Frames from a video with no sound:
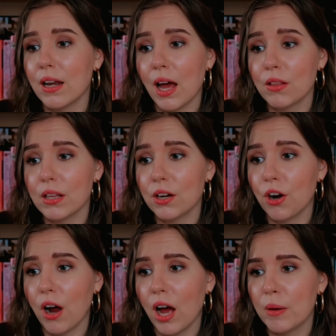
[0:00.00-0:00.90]
Now that
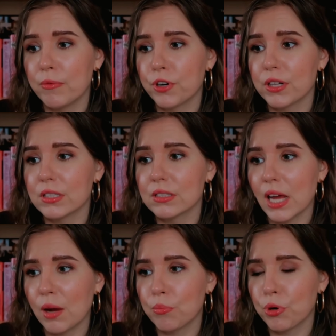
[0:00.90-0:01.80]
they're up for the
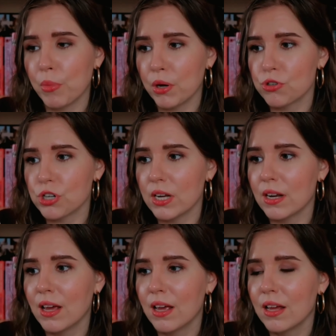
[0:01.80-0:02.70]
same promotion,
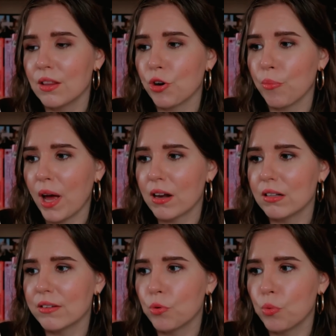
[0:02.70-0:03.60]
their
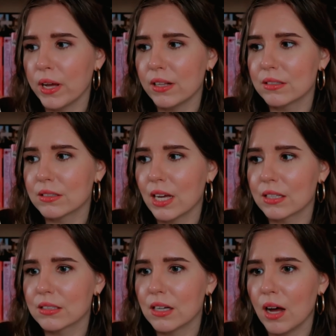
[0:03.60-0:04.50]
battle of wills
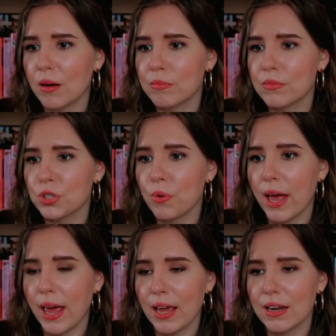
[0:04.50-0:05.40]
has come to
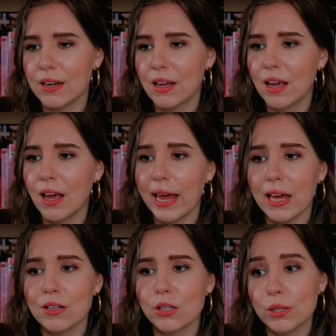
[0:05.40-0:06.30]
a head,
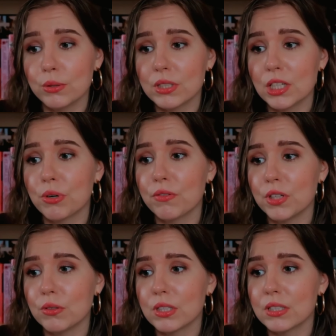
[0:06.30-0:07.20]
and Lucy
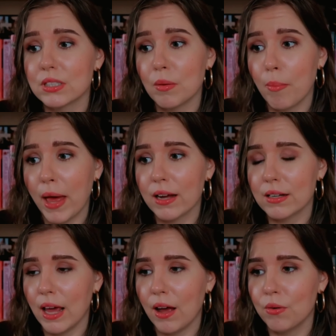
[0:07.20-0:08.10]
refuses to
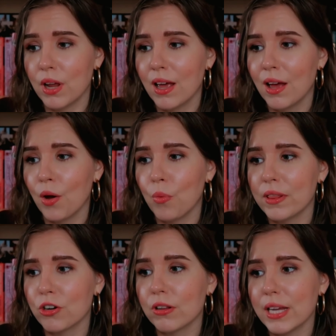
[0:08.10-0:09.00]
back down
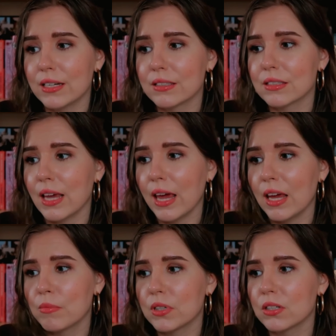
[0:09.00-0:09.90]
when their latest
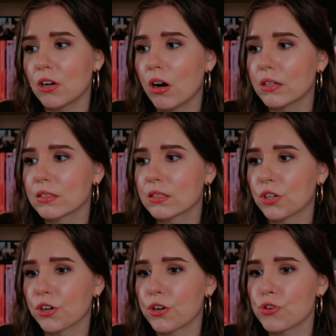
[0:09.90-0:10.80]
game could cost
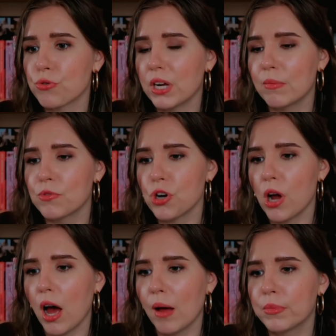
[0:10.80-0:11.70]
her a dream
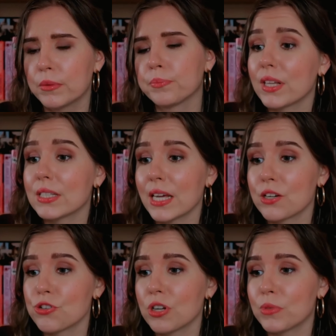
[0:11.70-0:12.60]
job. But the
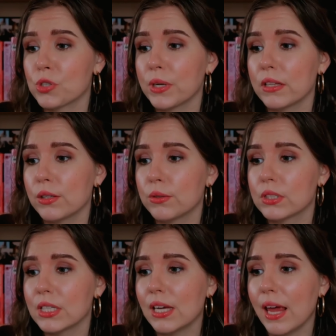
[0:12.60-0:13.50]
tension between
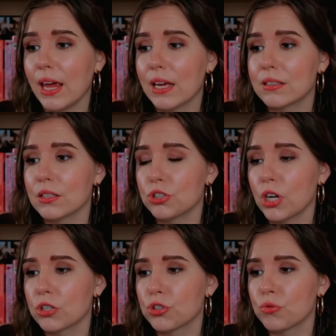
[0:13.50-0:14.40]
Lucy and
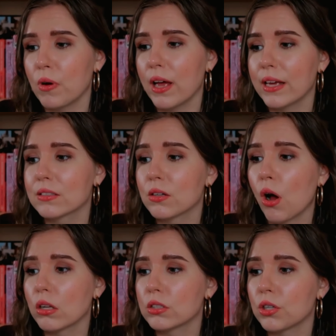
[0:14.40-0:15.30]
Joshua has
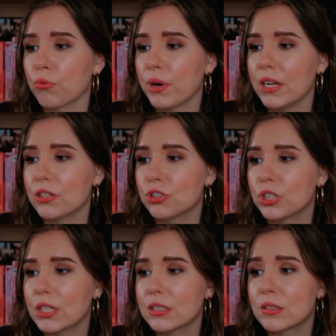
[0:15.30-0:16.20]
also
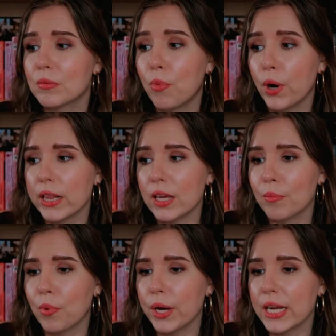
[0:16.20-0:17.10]
reached its boiling
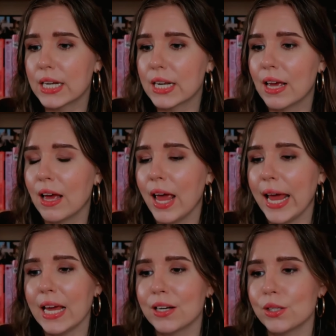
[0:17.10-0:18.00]
point,
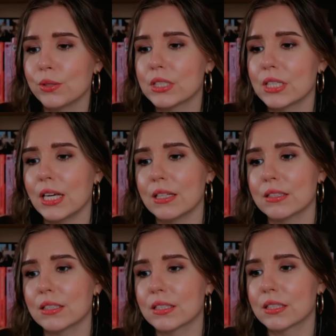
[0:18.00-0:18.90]
and Lucy is
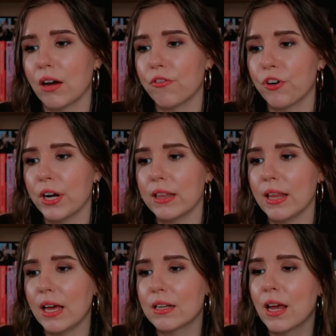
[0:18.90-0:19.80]
discovering
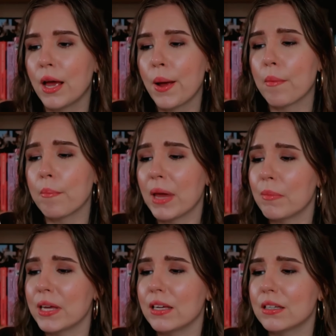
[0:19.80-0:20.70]
that
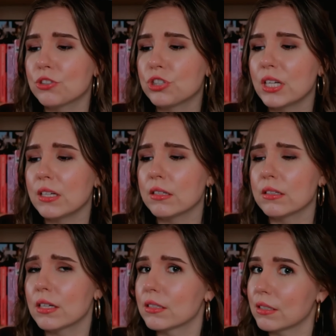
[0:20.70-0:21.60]
maybe she
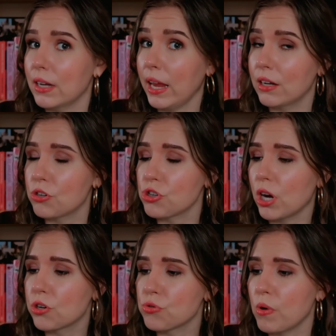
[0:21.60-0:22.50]
doesn't hate
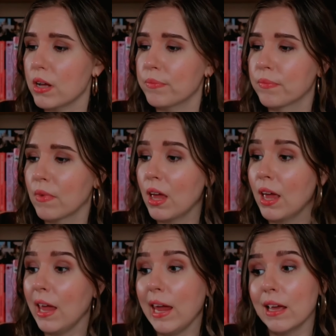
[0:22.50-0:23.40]
Joshua,
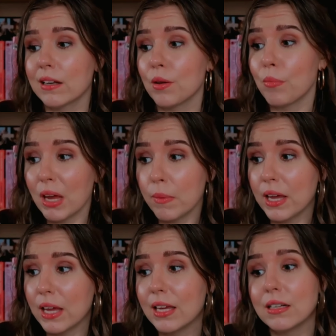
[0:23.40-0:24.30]
and
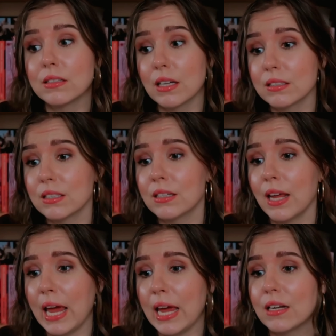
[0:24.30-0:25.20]
maybe he
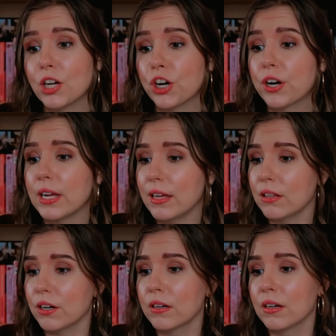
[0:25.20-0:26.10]
doesn't hate her
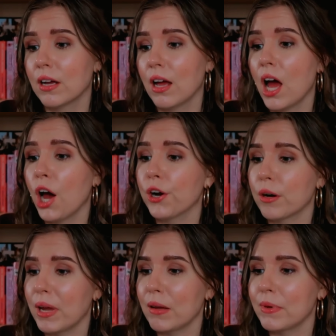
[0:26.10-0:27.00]
either, or
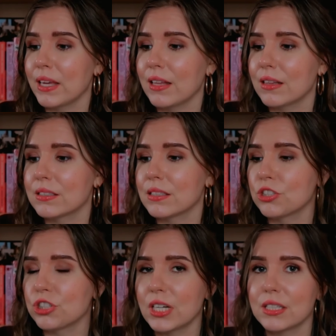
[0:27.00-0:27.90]
maybe this
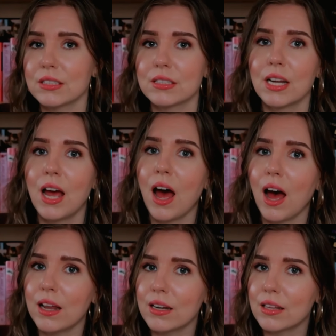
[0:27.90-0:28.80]
is just
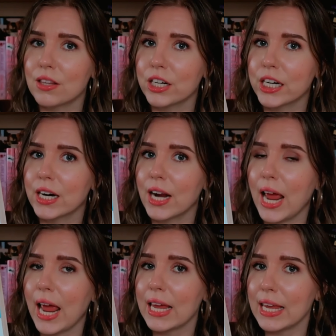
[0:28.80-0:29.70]
another
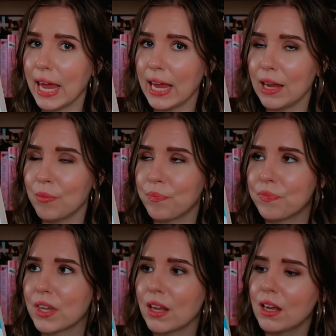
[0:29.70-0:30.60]
game.
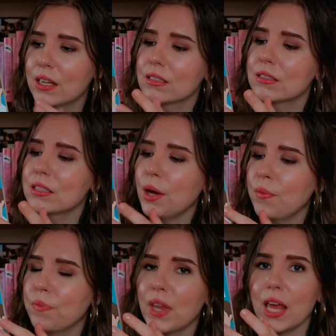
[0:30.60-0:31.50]
So
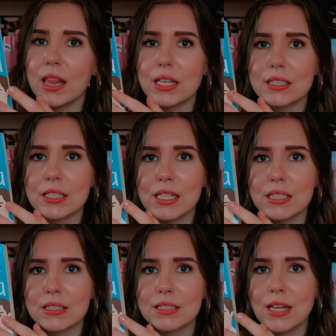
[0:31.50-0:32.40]
this
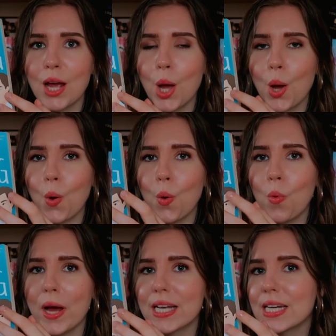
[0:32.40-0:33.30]
is
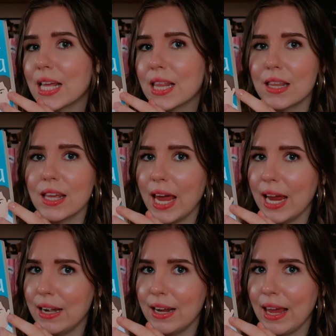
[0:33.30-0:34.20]
what the
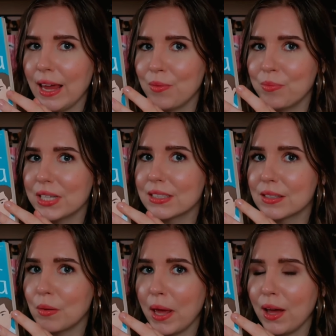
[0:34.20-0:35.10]
hating game
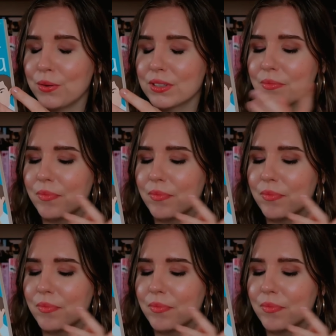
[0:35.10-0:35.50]
is about.